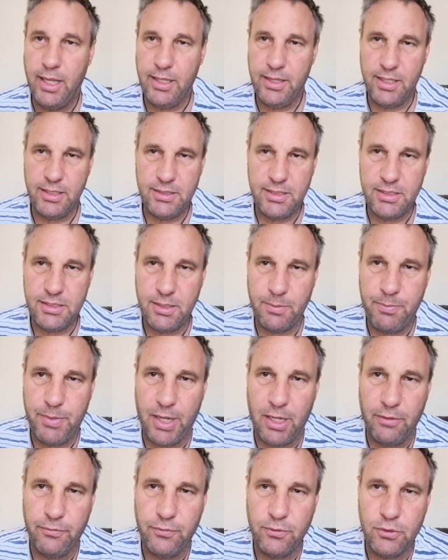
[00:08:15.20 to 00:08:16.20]
eh, this is a
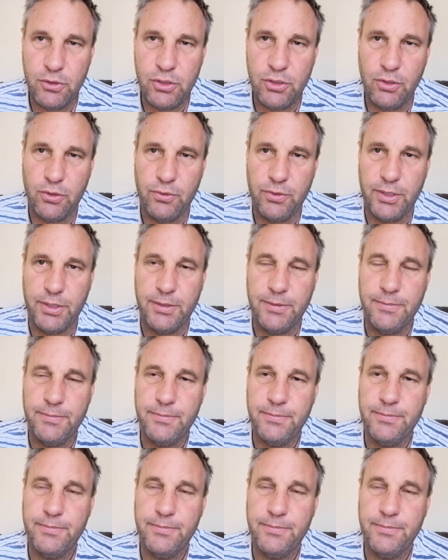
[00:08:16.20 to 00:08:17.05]
powerful story.